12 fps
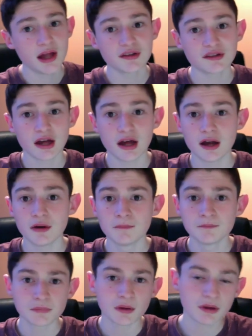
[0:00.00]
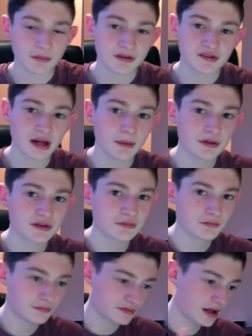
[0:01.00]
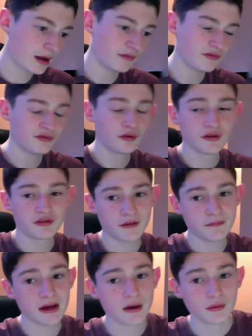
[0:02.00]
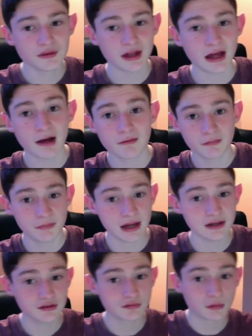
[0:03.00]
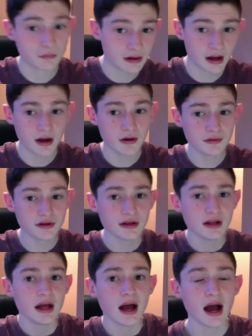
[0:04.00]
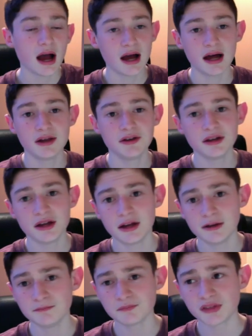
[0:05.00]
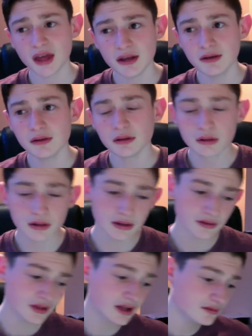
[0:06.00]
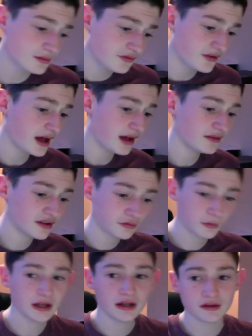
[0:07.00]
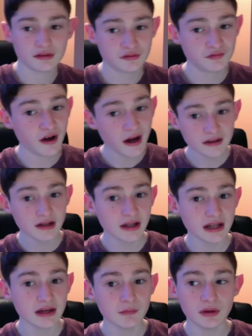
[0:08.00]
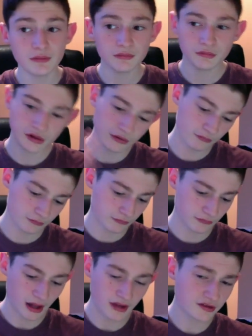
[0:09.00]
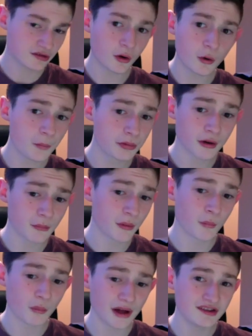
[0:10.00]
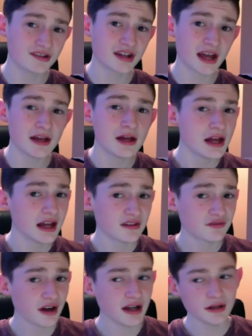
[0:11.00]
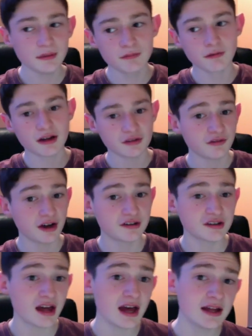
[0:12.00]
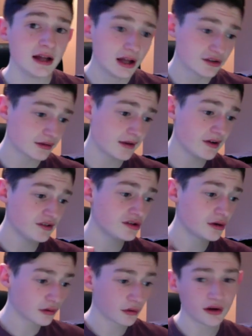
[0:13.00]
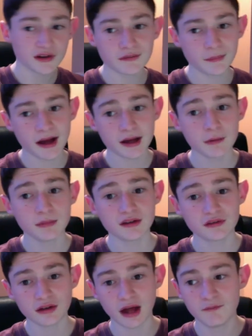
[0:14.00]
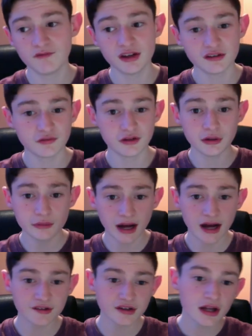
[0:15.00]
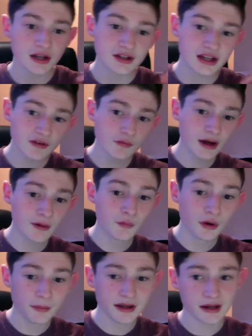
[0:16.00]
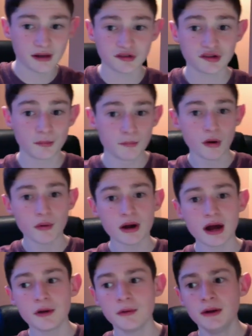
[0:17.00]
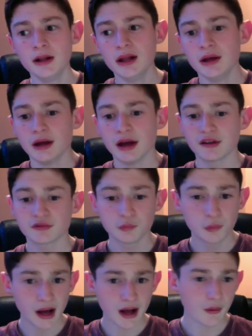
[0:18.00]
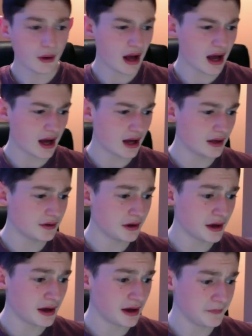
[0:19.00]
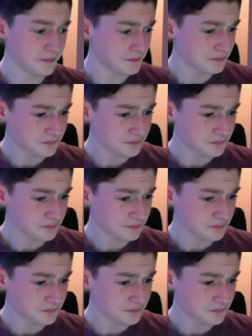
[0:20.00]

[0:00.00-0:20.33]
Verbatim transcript: So when we scammed us out of forty-five mil, they haven't paid us what we're owed. And um, then look, then to be fair, this week finally we we had this whole problem on Wednesday. It's finally been rectified today, so I've actually got coins for pack openings and bids for you guys. The giveaway will be announced tomorrow as well. And um,